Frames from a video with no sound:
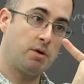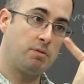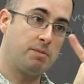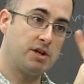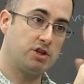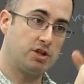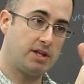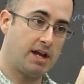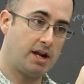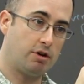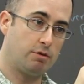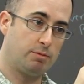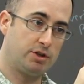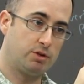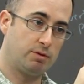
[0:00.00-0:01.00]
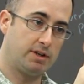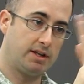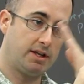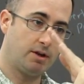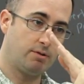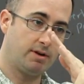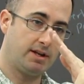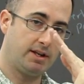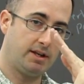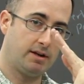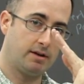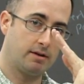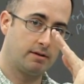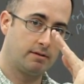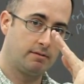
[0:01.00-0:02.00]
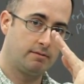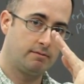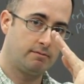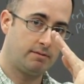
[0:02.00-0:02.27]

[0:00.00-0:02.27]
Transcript: we would measure the angle between here and here